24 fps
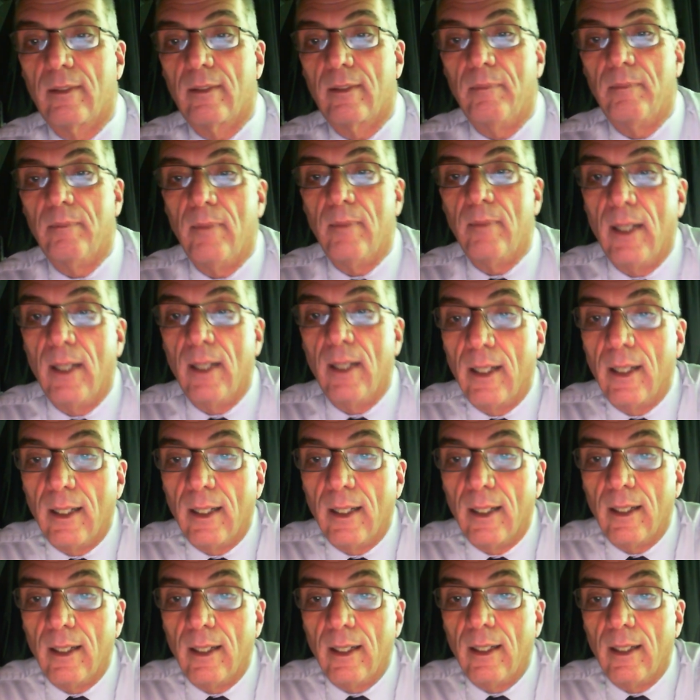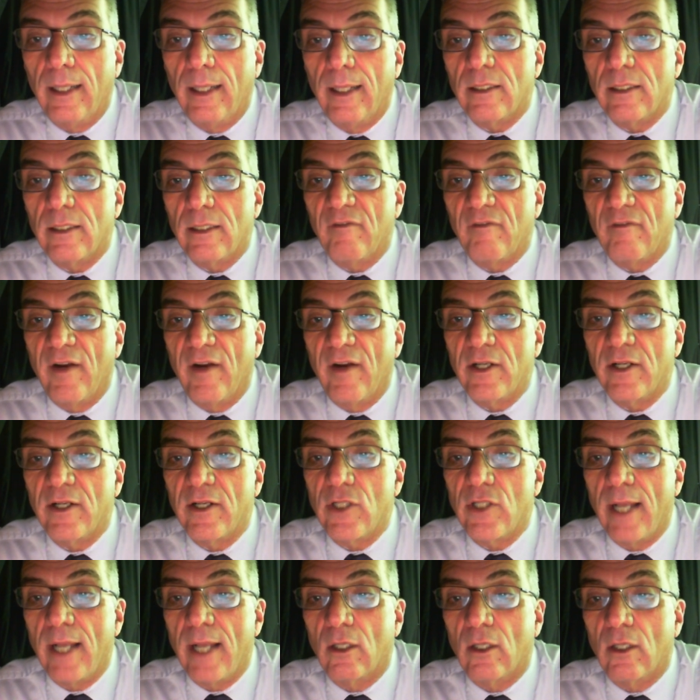Uh, is it fair to
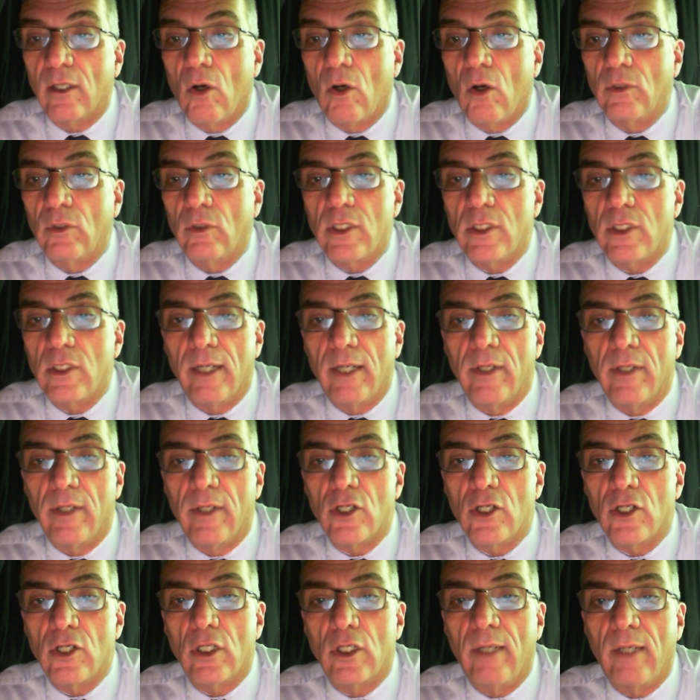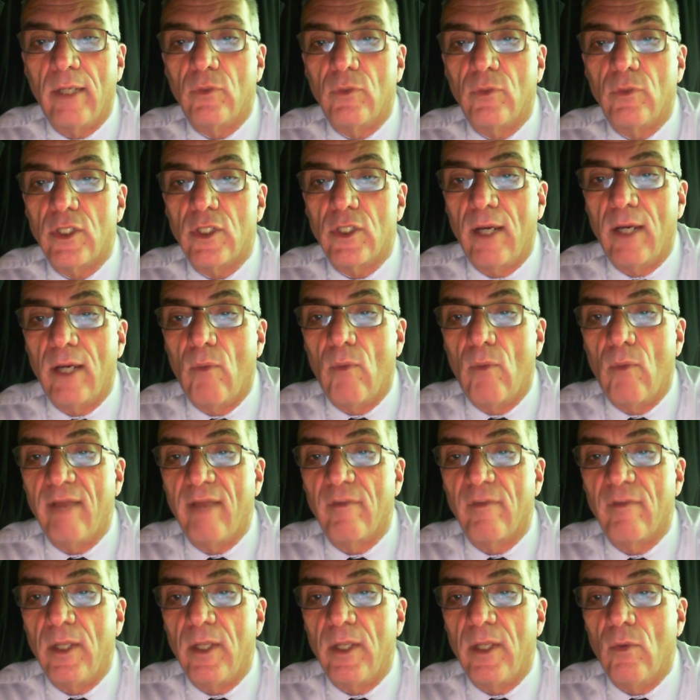say the coldest air initially will stay away
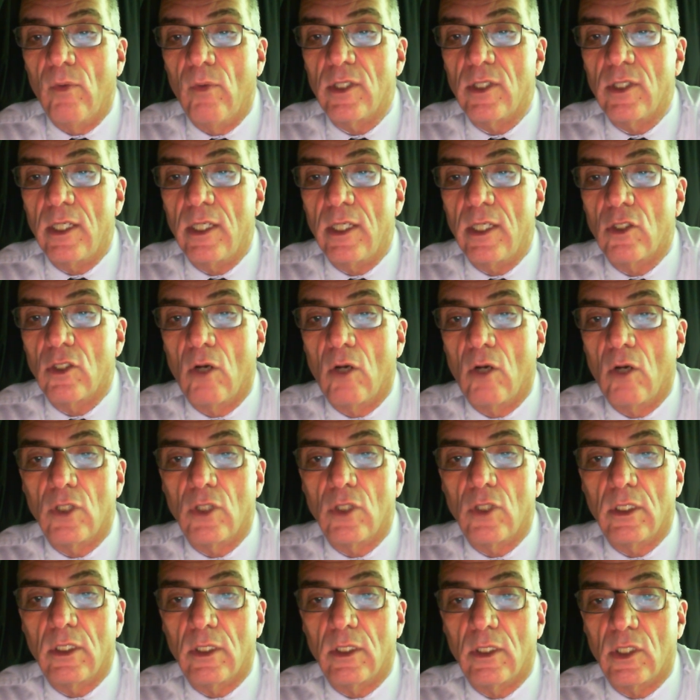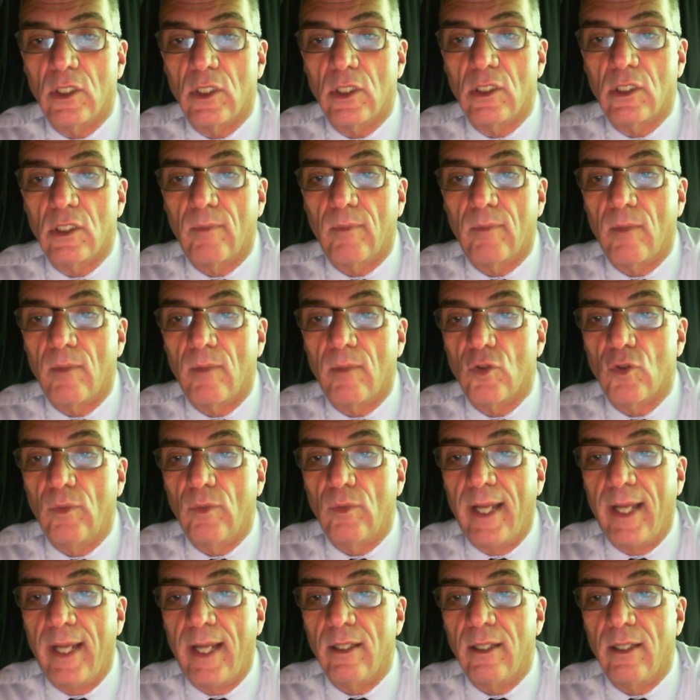from the U S East Coast until the system comes through
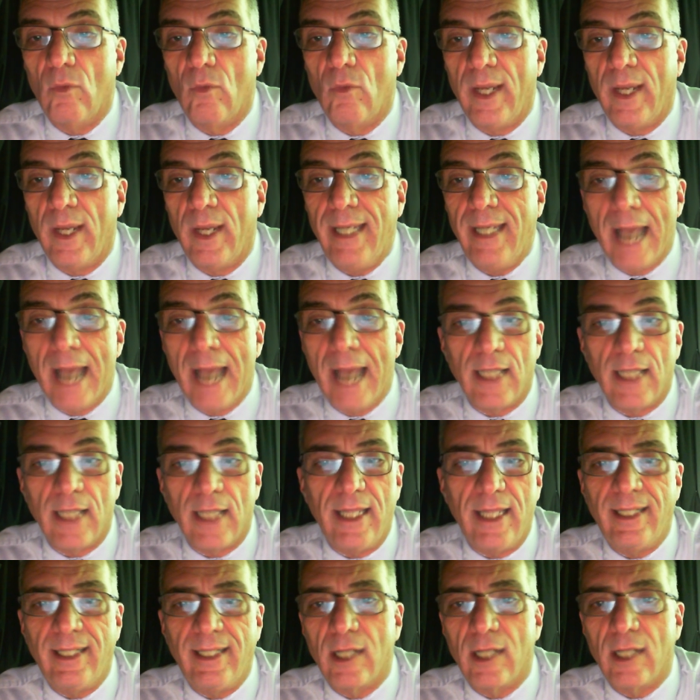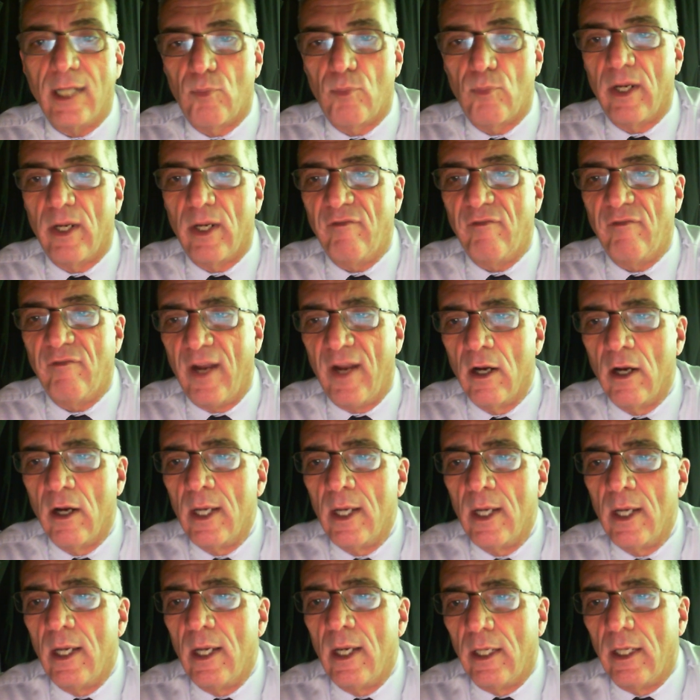late in the week? Yes, I think that's pretty fair.
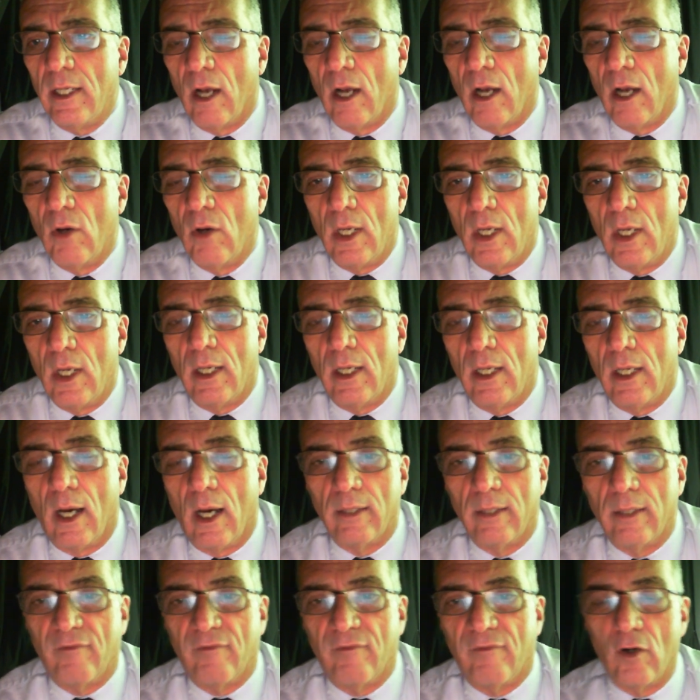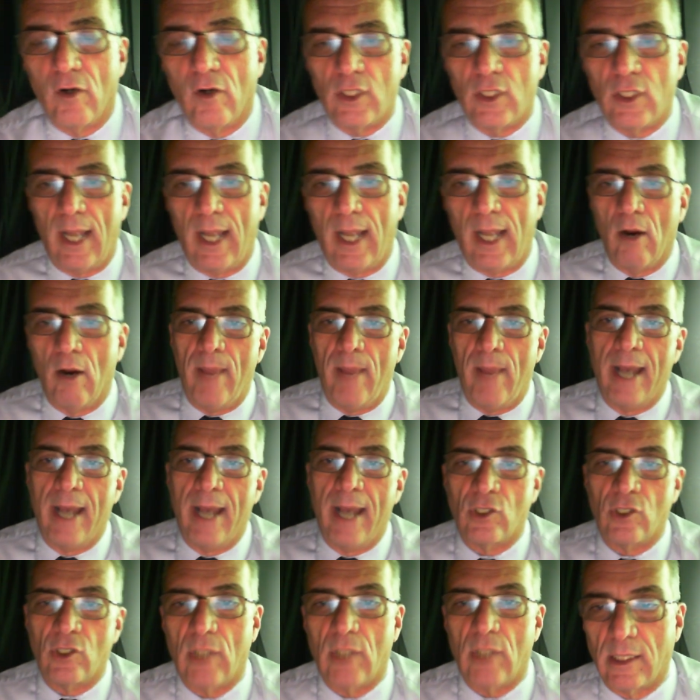You know, uh, the first air
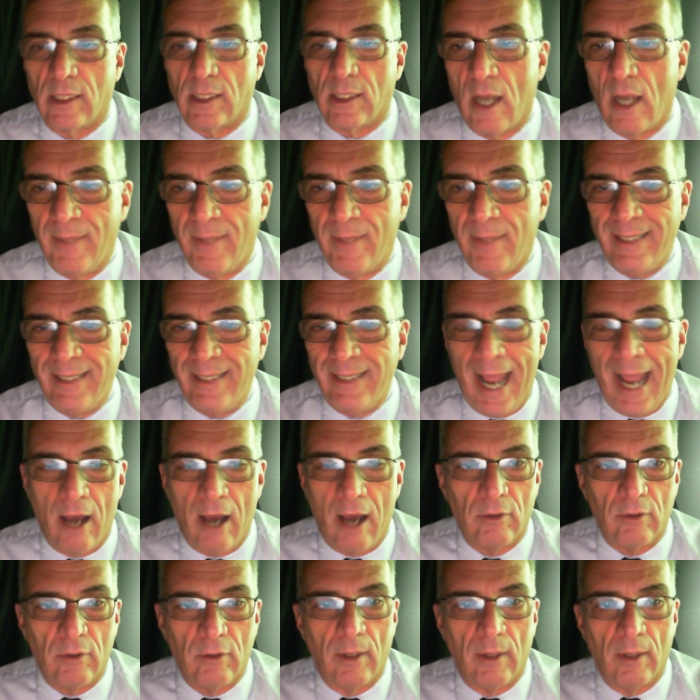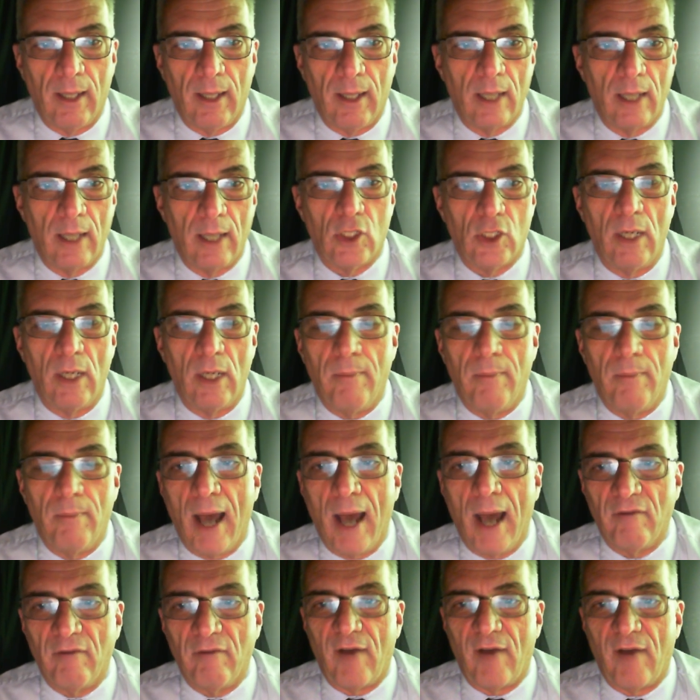mass that's coming down is going to
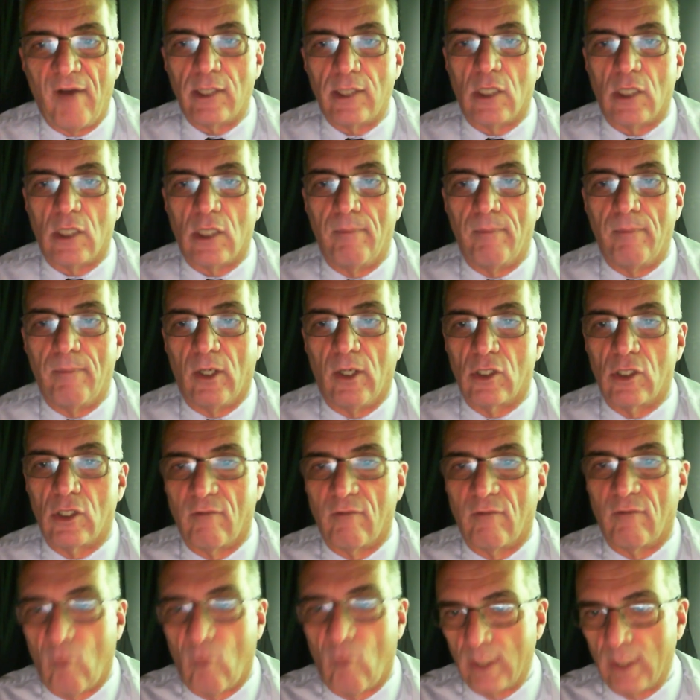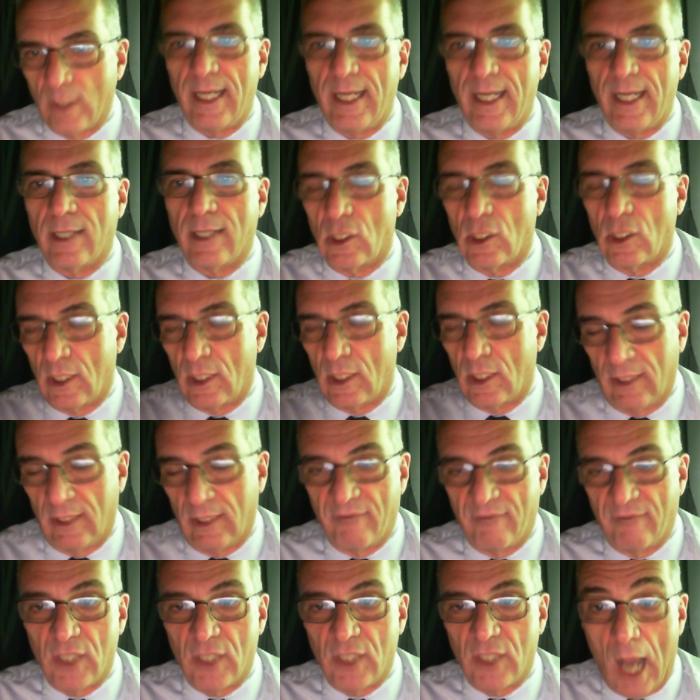modify some because the vortex, as it
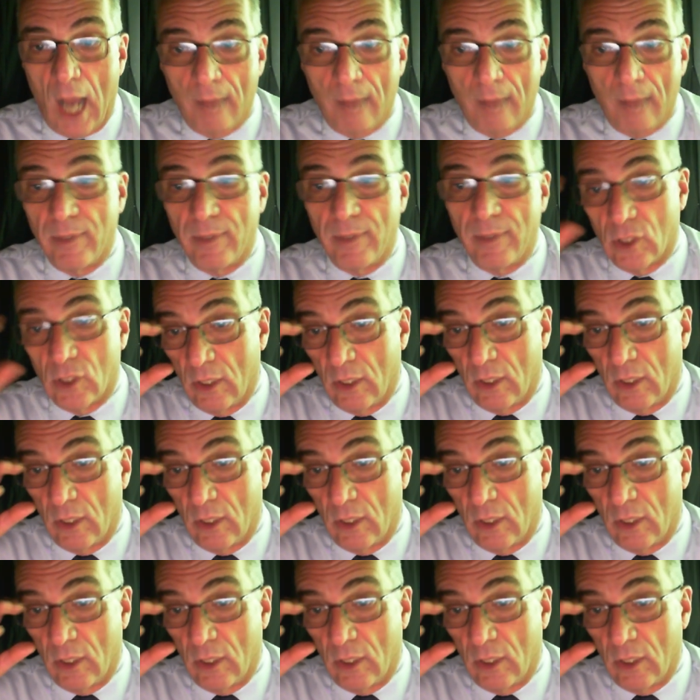lifts up, is going